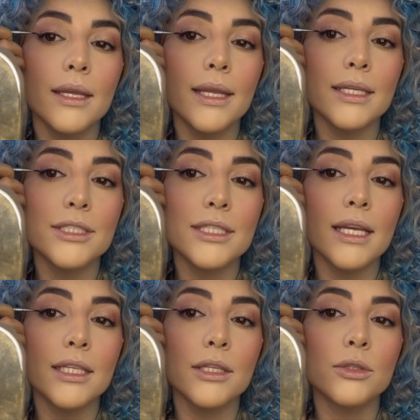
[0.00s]

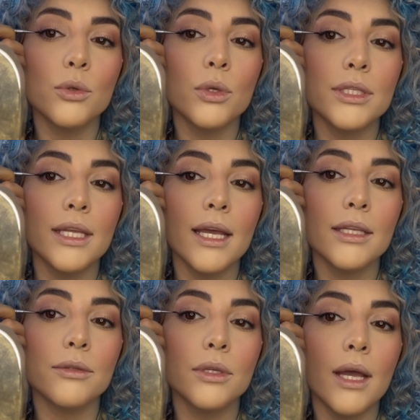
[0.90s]
extending toward the
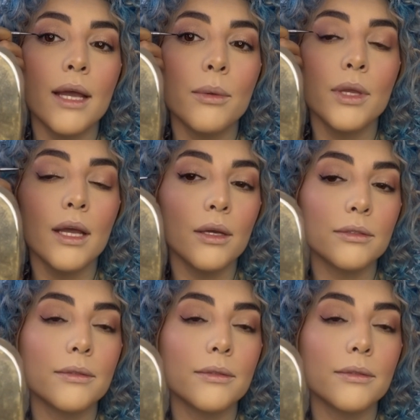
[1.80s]
end of your eyebrow.